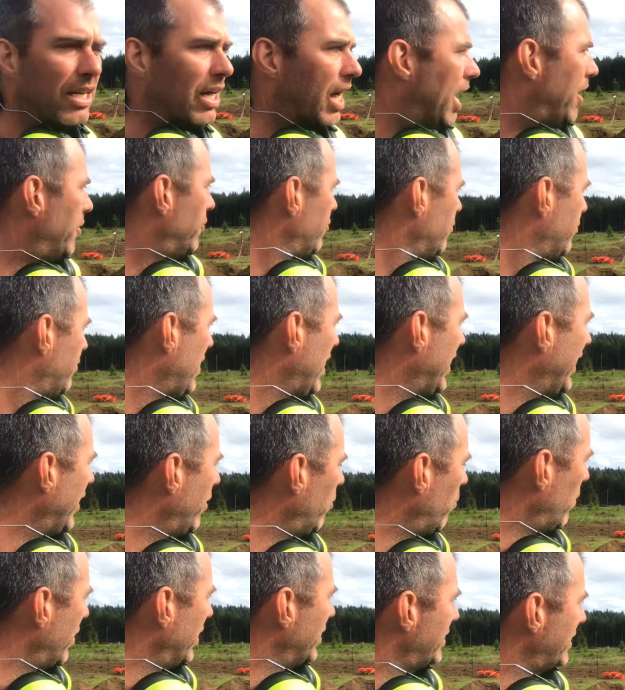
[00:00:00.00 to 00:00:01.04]
Other than that, I don't
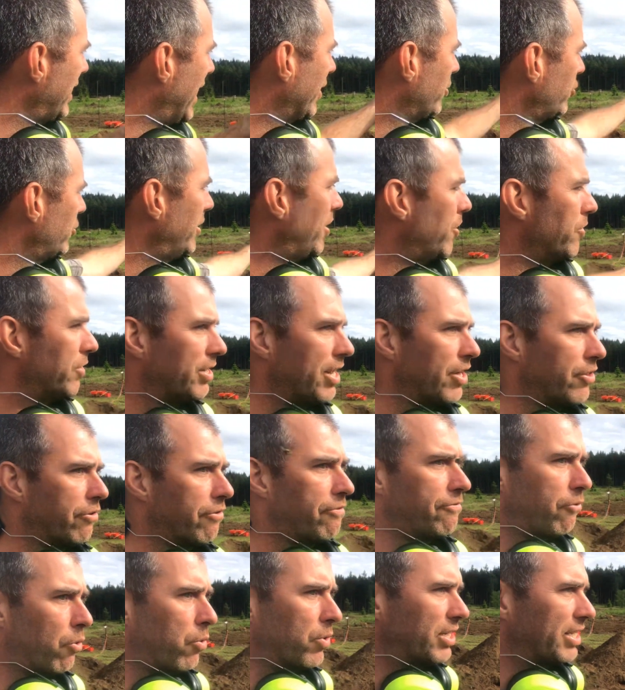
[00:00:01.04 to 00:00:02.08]
want to section out another
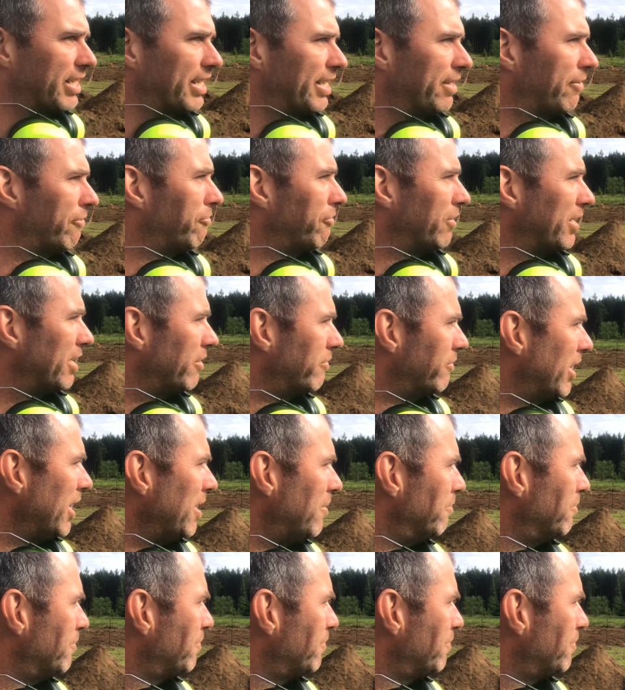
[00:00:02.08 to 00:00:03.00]
14 feet of it.